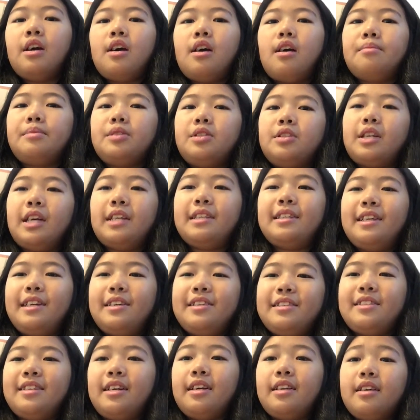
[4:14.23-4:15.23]
I'm just testing
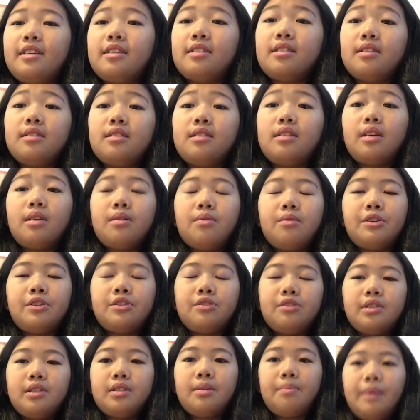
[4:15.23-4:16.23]
out settings and seeing which
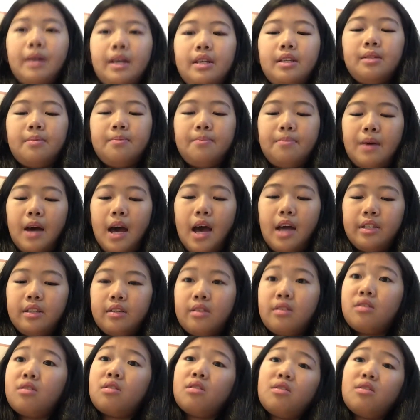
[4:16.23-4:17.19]
one's the best, but